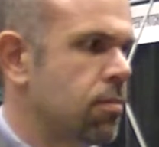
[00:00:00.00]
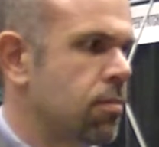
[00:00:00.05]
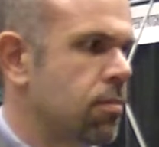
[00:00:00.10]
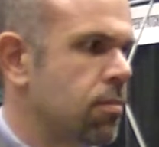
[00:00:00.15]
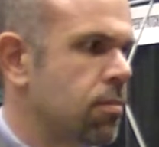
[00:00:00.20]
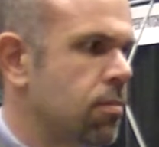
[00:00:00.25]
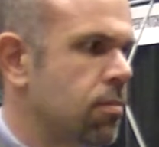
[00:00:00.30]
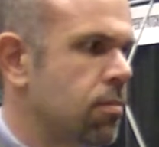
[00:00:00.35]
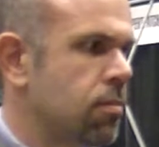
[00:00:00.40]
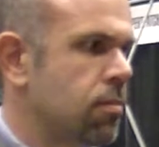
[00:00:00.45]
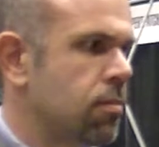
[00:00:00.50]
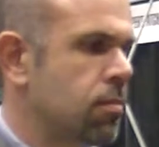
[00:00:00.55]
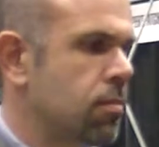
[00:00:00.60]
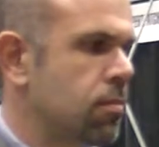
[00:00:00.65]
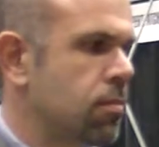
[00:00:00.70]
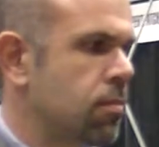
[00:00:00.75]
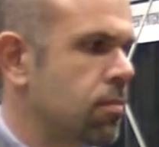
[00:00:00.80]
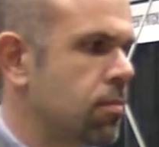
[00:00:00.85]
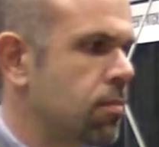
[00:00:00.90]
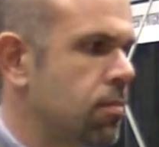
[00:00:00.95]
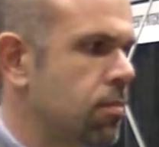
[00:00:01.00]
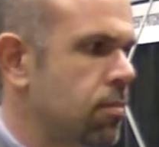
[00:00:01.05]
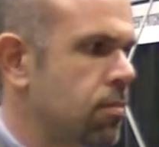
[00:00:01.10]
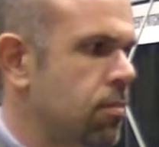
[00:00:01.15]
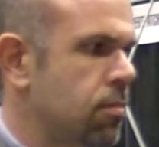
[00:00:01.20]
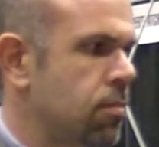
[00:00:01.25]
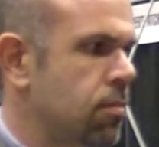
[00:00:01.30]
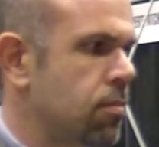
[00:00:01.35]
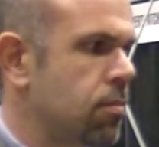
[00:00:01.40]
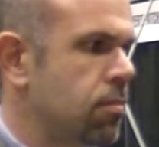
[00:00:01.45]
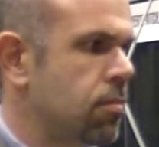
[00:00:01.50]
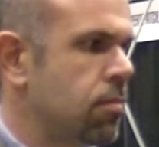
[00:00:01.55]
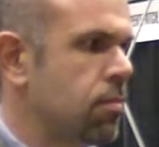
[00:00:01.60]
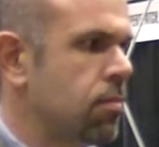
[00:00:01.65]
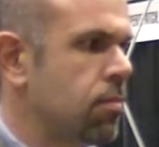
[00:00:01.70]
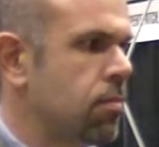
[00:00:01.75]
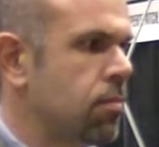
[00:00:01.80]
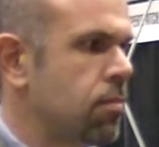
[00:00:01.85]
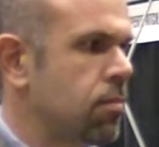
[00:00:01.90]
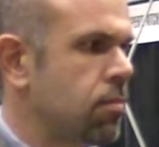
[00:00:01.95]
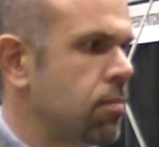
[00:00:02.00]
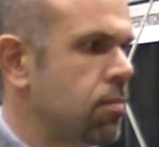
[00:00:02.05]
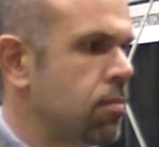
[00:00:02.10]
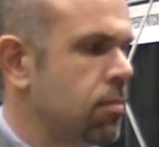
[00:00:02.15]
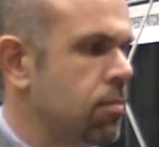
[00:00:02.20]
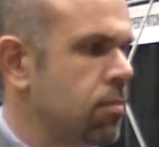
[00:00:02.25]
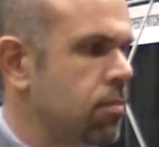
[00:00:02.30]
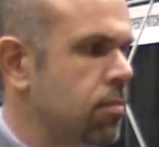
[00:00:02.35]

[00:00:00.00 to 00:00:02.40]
(silent)